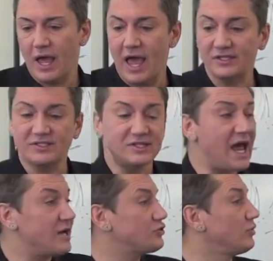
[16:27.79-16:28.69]
has
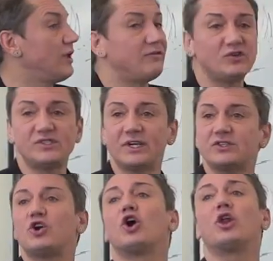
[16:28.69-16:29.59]
natural level
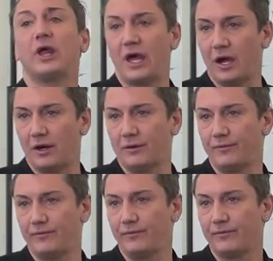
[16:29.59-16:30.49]
6 curly hair.
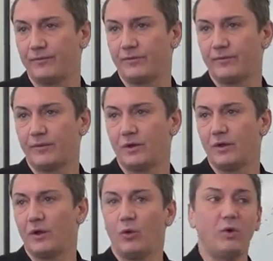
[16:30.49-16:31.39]

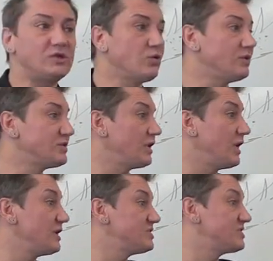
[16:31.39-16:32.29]
Which one's going
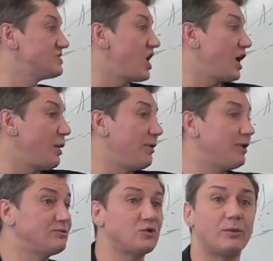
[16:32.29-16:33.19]
to suck up and
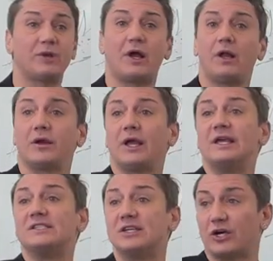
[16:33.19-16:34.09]
absorb the color
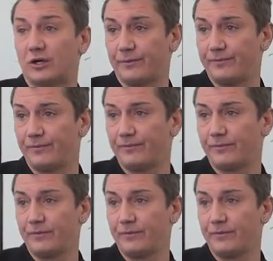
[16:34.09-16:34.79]
easier? Curly